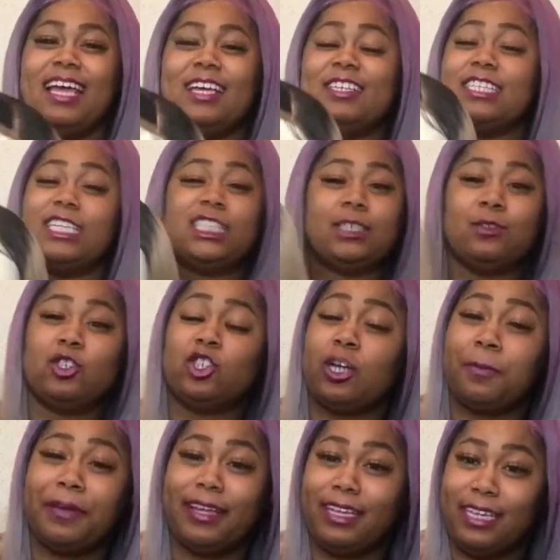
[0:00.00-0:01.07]
You see, she was
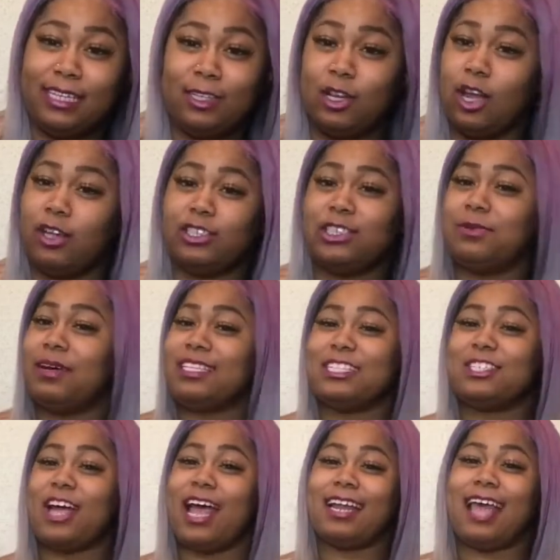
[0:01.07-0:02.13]
tripping. You know, she wasn't
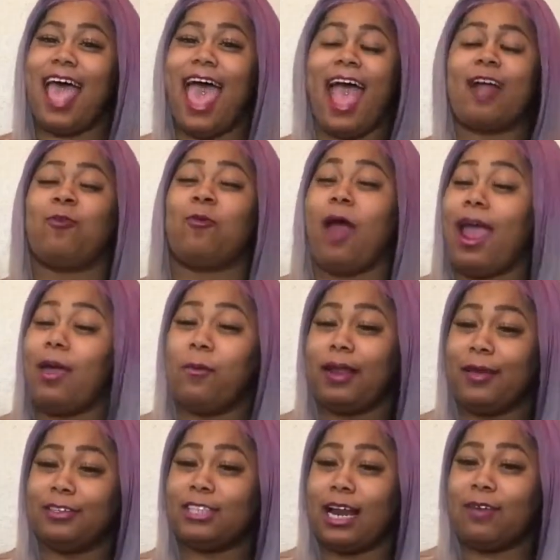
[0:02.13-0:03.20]
trying to act right when
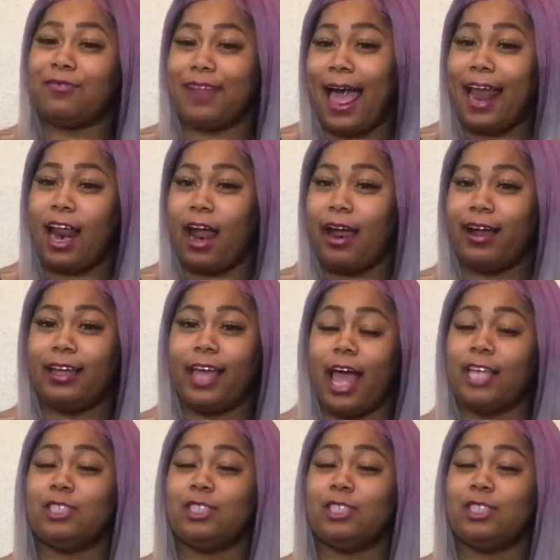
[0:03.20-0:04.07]
I was trying to fly down her, y'all.